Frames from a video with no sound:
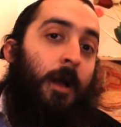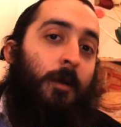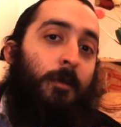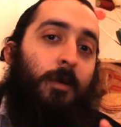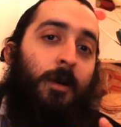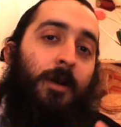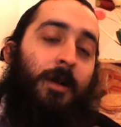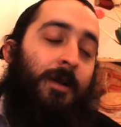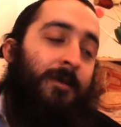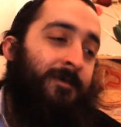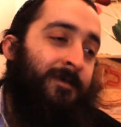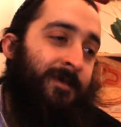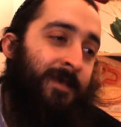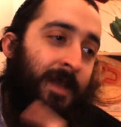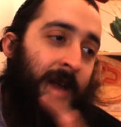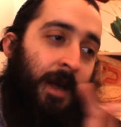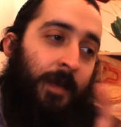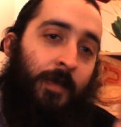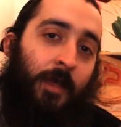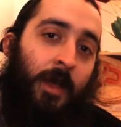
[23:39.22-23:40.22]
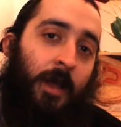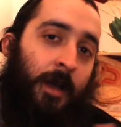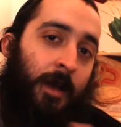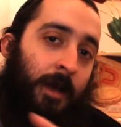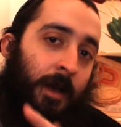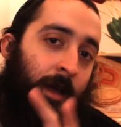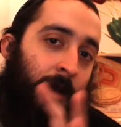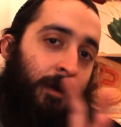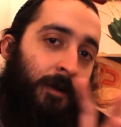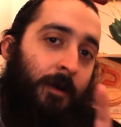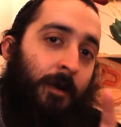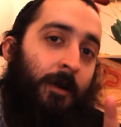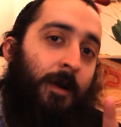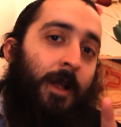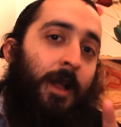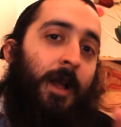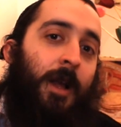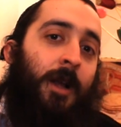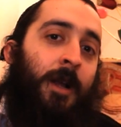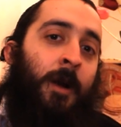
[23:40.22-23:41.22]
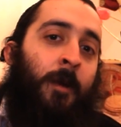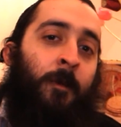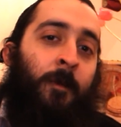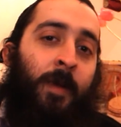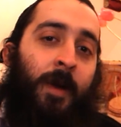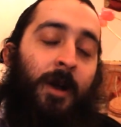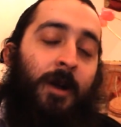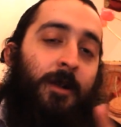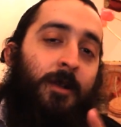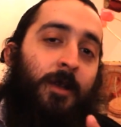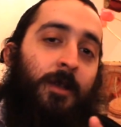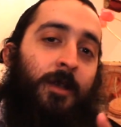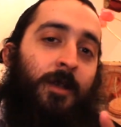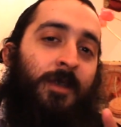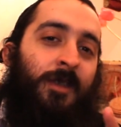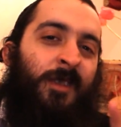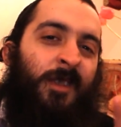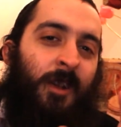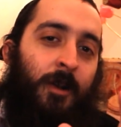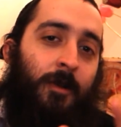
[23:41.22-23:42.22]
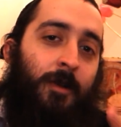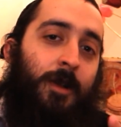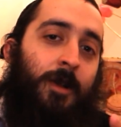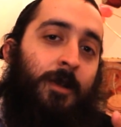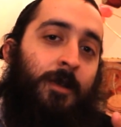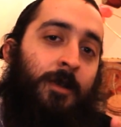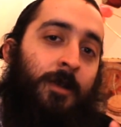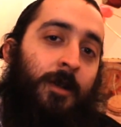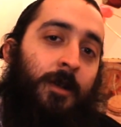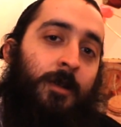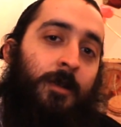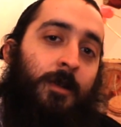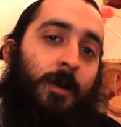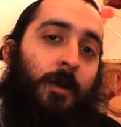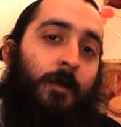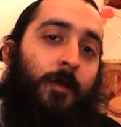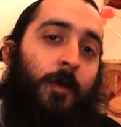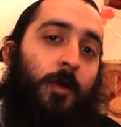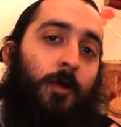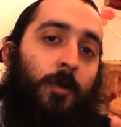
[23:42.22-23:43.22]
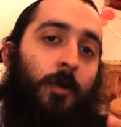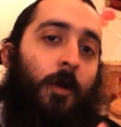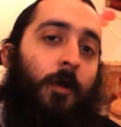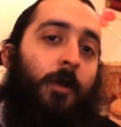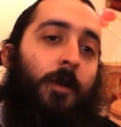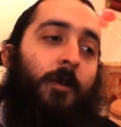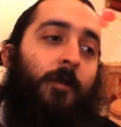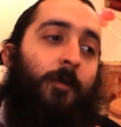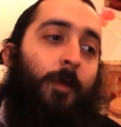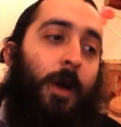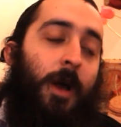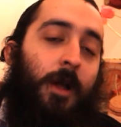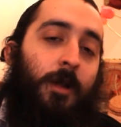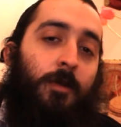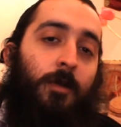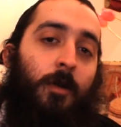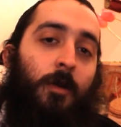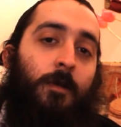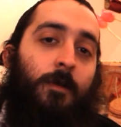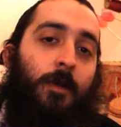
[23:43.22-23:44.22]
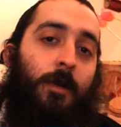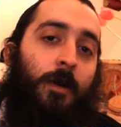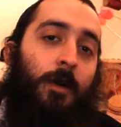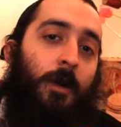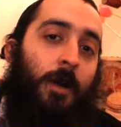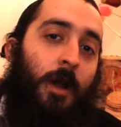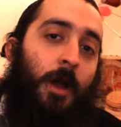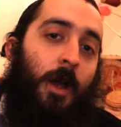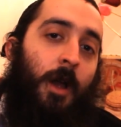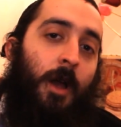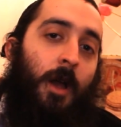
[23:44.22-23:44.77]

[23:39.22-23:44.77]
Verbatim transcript: but I think, I don't know, compared to the seriousness of the story of Passover,